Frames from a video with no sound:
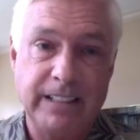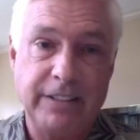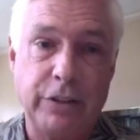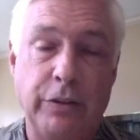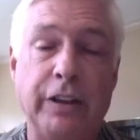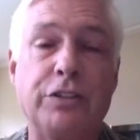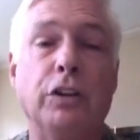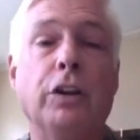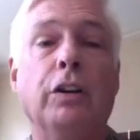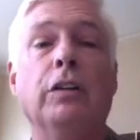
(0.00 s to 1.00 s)
So there's a
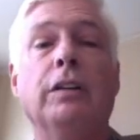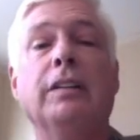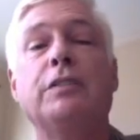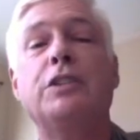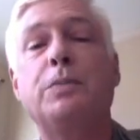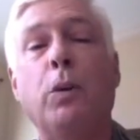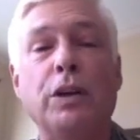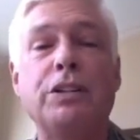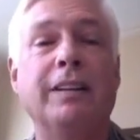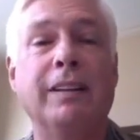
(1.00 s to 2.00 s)
little
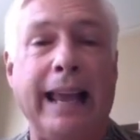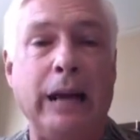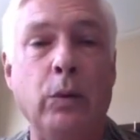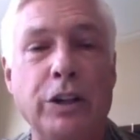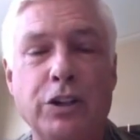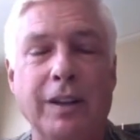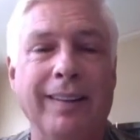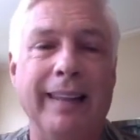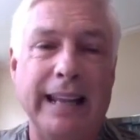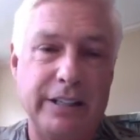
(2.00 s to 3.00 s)
sports language
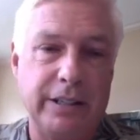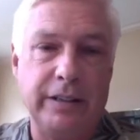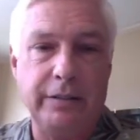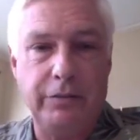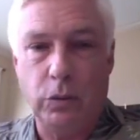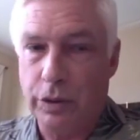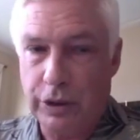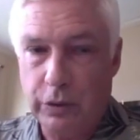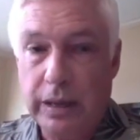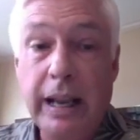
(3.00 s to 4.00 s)
lesson for
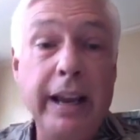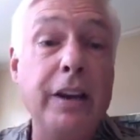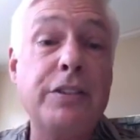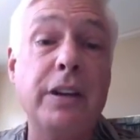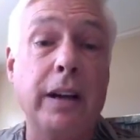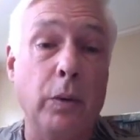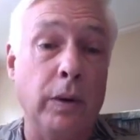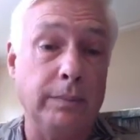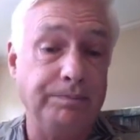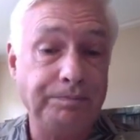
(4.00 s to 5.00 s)
you. Here's another one.